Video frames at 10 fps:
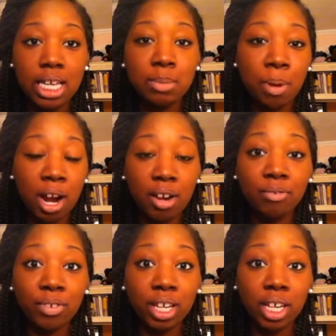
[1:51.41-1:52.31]
It's
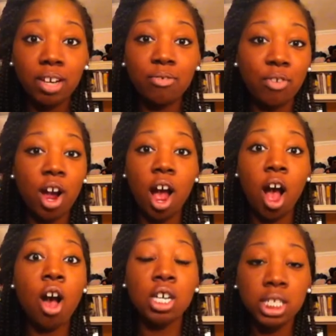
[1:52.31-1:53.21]
perfect for
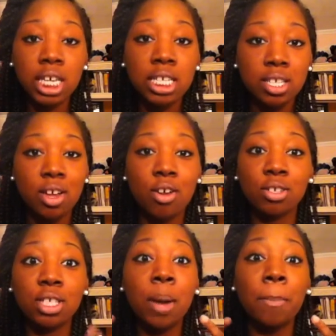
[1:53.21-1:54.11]
all skin
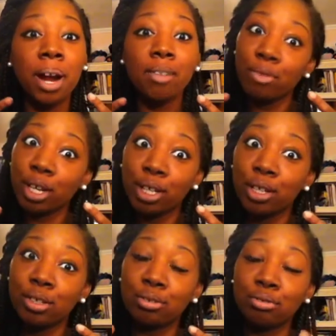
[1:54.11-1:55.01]
tones. The perfect
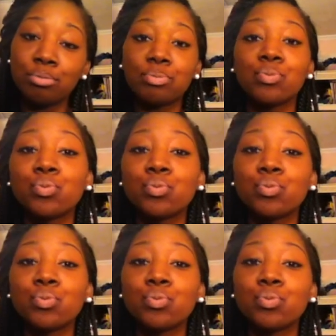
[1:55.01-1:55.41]
nude.